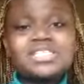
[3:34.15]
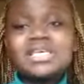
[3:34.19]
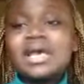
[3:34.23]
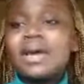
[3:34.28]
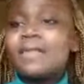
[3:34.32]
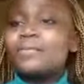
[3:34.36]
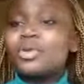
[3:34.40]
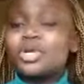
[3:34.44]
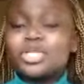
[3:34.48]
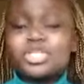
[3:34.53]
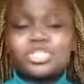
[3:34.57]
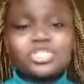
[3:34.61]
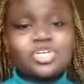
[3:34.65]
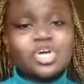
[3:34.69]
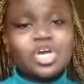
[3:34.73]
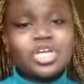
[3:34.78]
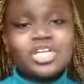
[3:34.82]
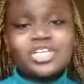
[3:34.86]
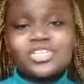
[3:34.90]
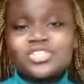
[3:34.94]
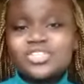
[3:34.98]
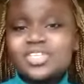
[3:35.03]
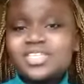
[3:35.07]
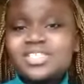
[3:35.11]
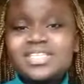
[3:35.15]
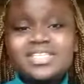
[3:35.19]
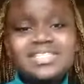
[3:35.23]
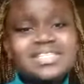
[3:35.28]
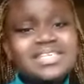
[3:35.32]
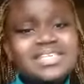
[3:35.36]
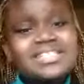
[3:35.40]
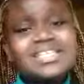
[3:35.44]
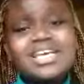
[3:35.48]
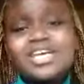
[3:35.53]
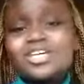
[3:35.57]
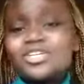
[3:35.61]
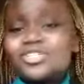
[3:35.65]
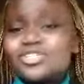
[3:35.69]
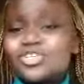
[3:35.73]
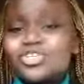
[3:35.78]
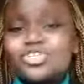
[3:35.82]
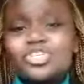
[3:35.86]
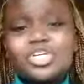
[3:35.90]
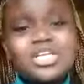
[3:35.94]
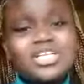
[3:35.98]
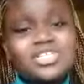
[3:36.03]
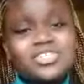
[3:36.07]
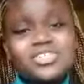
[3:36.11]
political injustices, social
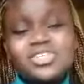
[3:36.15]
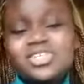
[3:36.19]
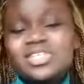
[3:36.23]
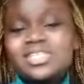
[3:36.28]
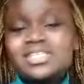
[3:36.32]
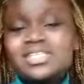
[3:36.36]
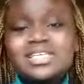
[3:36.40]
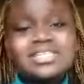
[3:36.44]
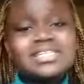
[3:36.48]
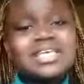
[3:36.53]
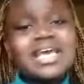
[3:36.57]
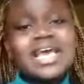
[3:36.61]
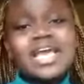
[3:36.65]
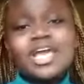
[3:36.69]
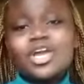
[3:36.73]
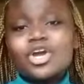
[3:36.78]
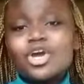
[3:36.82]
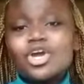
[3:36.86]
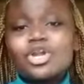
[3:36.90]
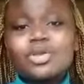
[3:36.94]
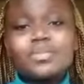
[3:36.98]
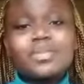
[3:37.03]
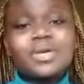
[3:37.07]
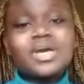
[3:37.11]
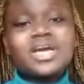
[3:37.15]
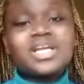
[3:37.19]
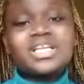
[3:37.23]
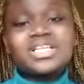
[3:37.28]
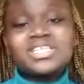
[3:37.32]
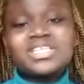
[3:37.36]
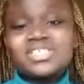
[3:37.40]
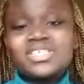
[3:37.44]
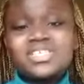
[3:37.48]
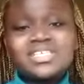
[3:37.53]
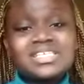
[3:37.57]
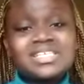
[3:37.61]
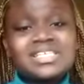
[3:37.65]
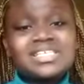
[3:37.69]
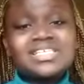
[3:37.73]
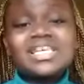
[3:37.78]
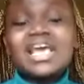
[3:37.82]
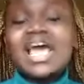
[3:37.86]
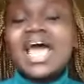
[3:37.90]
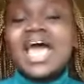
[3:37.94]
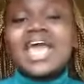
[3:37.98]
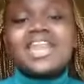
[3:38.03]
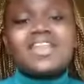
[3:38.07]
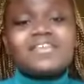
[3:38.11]
injustices, economical injustices,
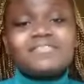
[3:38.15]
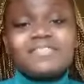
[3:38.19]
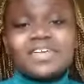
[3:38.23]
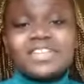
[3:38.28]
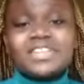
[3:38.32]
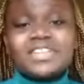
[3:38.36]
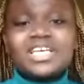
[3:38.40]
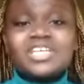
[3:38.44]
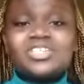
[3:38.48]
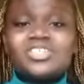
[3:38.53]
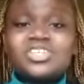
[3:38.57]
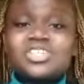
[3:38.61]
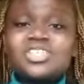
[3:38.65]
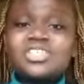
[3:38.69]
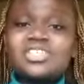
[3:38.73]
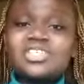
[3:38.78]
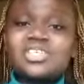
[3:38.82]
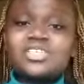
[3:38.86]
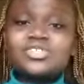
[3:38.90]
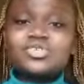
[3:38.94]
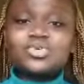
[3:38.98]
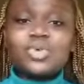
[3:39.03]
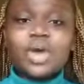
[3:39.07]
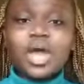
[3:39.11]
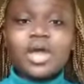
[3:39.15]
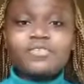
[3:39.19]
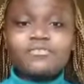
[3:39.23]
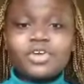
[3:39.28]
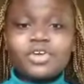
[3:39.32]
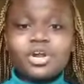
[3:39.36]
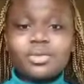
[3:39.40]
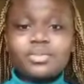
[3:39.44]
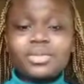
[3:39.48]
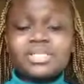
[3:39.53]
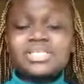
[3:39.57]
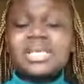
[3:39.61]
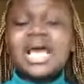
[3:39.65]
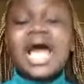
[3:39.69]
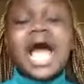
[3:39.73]
and even the injustices to our environment.